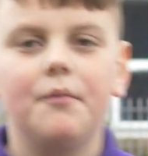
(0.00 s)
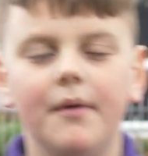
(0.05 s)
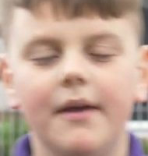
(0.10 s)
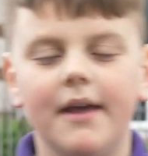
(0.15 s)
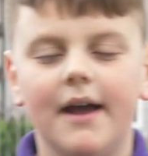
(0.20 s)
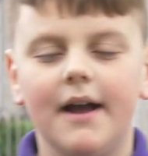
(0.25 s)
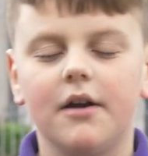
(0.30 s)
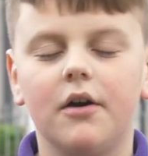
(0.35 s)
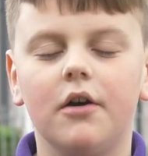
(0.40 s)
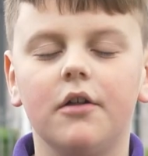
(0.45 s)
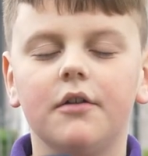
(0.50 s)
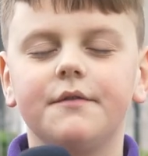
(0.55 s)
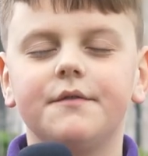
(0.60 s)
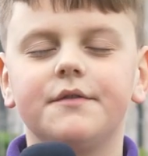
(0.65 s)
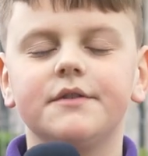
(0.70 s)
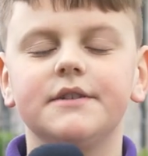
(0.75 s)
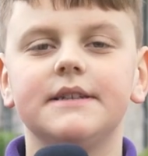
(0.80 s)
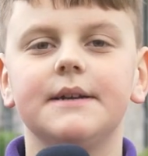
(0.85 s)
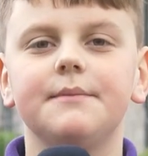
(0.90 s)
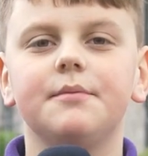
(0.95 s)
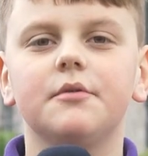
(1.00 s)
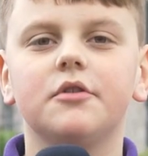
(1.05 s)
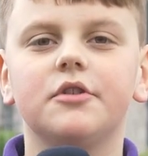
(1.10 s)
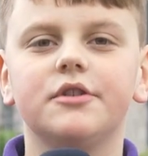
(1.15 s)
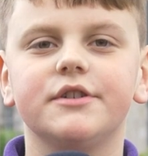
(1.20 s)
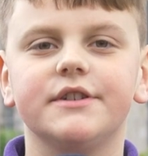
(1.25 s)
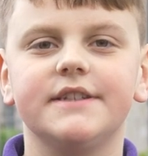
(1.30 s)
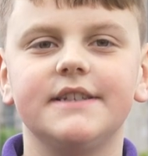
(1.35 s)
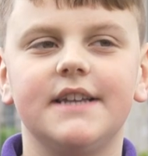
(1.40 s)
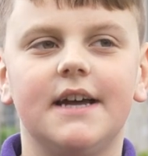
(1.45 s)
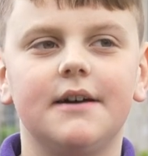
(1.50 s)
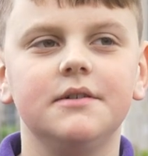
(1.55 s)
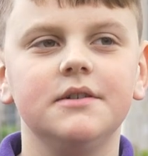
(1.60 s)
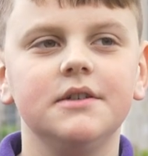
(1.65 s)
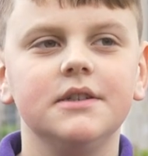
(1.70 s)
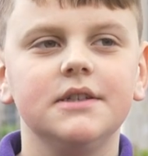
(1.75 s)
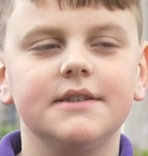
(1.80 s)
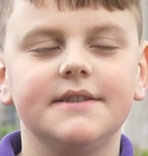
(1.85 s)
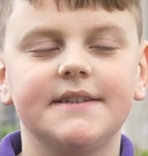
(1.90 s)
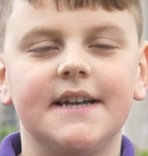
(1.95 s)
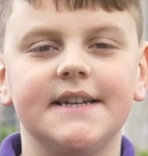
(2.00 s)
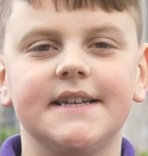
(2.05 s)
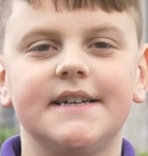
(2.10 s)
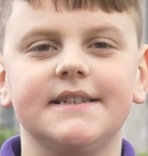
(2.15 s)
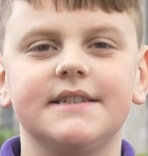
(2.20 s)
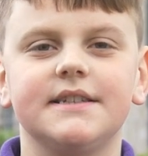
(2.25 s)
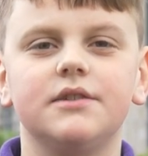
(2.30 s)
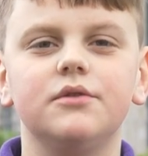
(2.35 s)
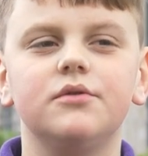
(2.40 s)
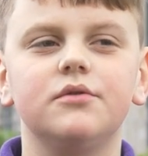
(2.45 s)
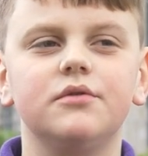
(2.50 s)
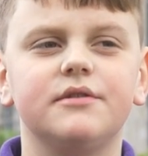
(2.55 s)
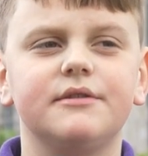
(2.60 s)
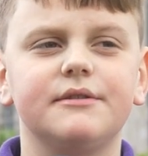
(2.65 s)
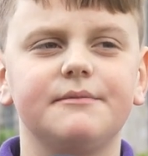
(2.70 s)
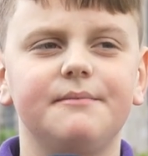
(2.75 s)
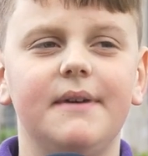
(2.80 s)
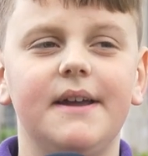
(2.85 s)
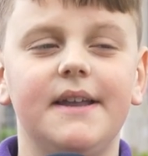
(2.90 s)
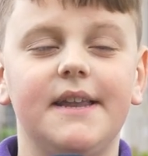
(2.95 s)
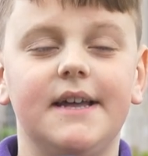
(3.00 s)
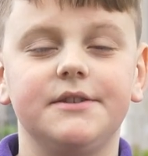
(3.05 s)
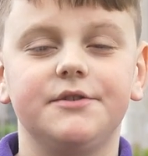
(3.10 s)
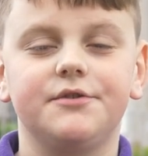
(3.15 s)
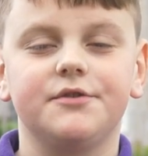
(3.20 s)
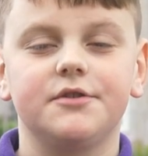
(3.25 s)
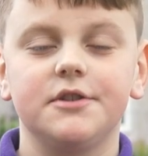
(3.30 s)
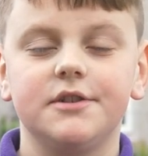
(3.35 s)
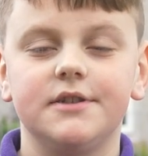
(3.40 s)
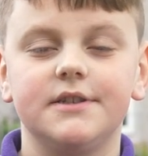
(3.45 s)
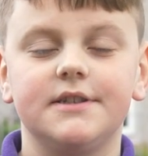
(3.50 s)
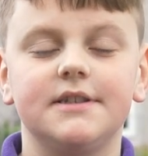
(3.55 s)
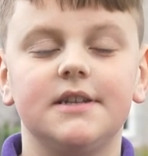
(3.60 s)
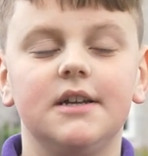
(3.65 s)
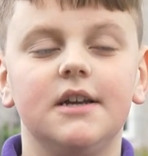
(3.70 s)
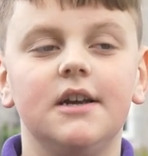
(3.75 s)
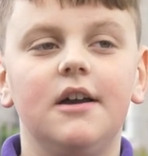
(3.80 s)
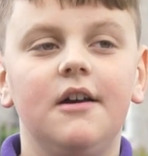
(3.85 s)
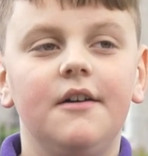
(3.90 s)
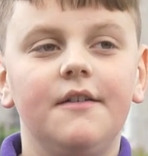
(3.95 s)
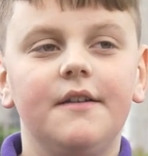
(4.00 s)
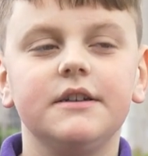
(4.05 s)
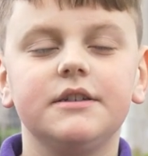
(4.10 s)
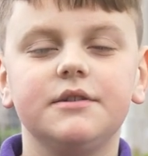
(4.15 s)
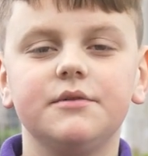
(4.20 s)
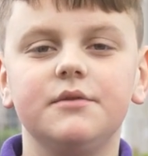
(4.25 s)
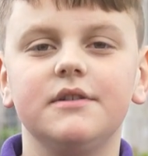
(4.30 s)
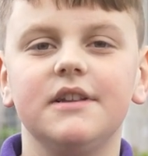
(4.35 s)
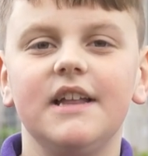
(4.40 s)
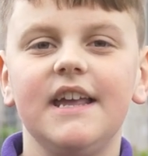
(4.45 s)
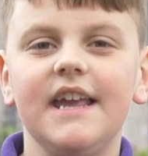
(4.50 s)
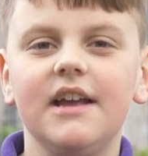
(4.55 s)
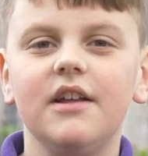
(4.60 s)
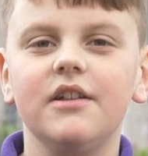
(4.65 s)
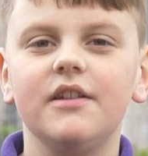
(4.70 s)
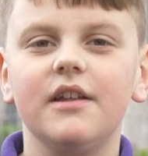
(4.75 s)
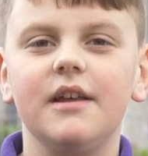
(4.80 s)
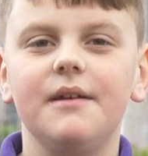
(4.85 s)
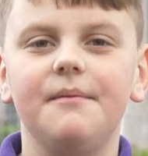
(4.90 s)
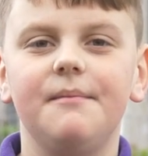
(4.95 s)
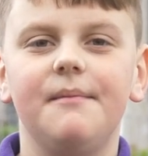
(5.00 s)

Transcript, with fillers: we are calling for a zebra crossing outside our school's main entrance. This will legally